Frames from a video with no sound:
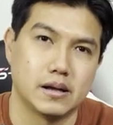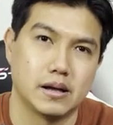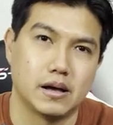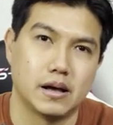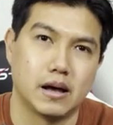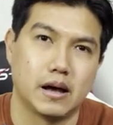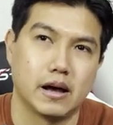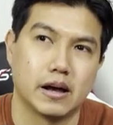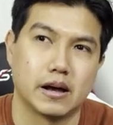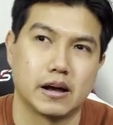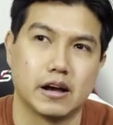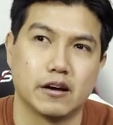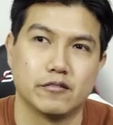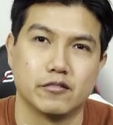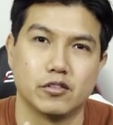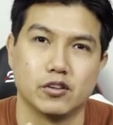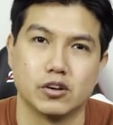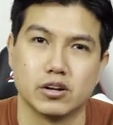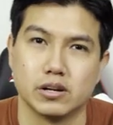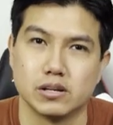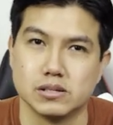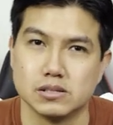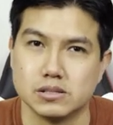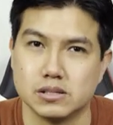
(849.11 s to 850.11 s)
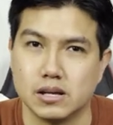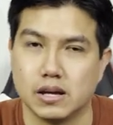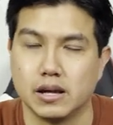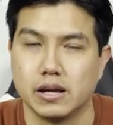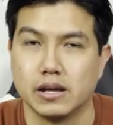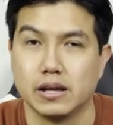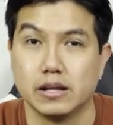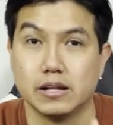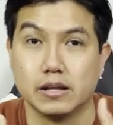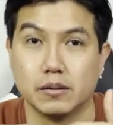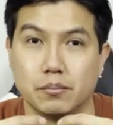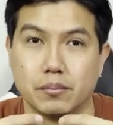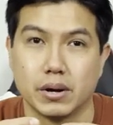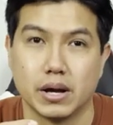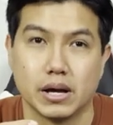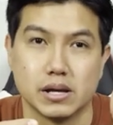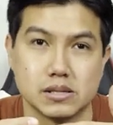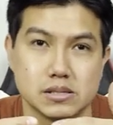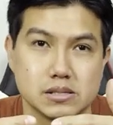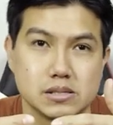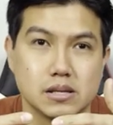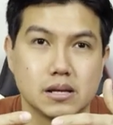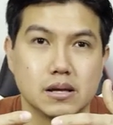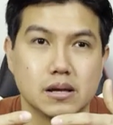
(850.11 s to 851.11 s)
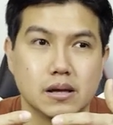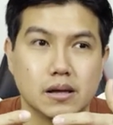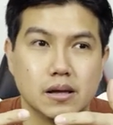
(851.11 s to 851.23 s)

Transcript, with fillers: I have noticed that in the past